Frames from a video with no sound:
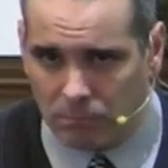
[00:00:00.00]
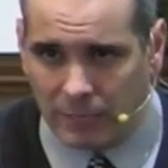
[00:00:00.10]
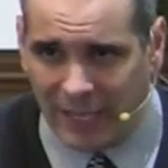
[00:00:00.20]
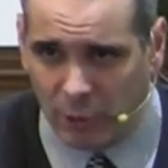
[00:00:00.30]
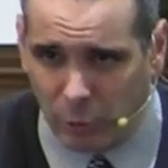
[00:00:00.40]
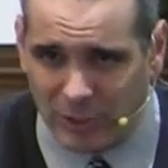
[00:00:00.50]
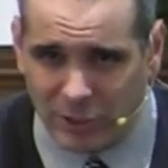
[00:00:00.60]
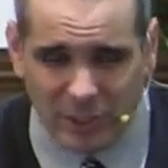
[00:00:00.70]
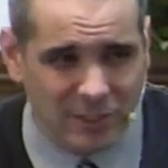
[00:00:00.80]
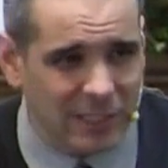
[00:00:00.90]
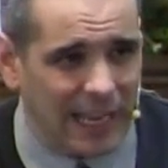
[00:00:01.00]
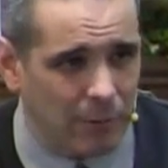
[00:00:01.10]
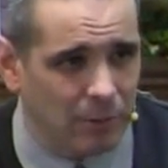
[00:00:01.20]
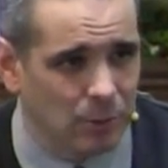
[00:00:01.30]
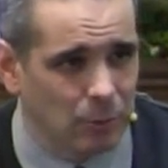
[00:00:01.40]
A Christian is
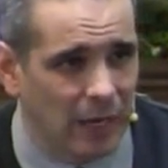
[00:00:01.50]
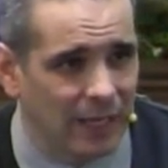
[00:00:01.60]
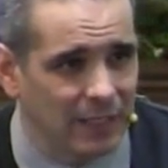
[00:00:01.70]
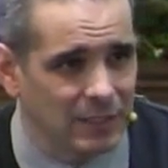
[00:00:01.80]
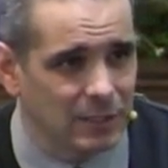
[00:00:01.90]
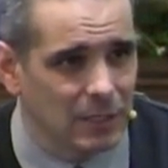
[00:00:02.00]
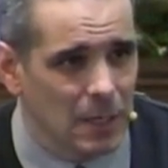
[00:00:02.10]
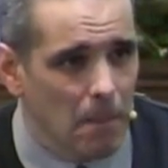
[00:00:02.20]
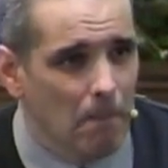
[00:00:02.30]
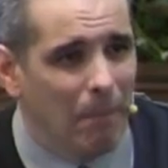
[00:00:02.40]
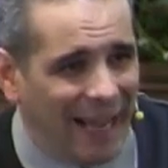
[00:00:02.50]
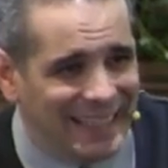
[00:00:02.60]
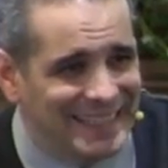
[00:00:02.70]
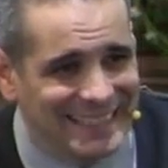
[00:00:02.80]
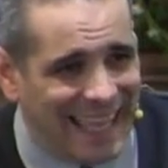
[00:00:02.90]
characterized by
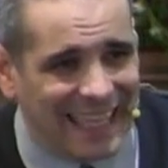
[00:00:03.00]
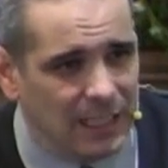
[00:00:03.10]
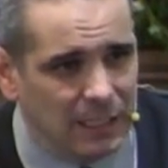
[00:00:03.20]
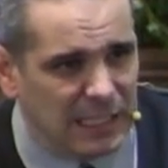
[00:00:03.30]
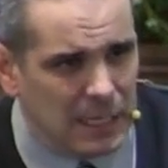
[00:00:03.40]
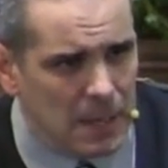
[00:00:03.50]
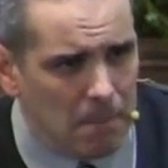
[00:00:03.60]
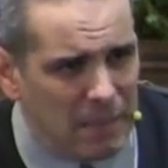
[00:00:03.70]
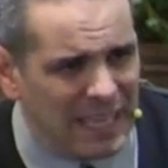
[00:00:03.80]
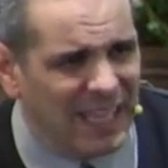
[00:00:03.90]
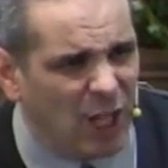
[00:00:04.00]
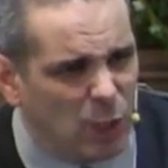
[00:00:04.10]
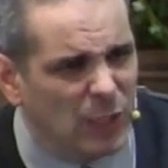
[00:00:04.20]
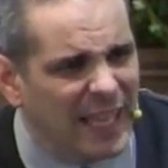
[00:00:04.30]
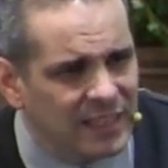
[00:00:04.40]
daily being
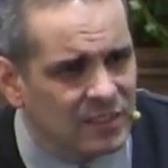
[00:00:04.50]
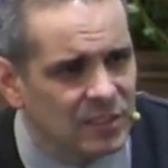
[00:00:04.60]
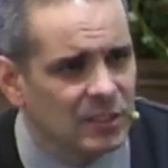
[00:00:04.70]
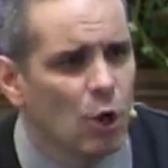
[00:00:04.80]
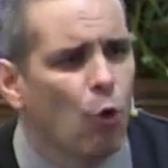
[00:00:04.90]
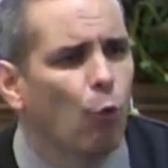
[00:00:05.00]
cleansed,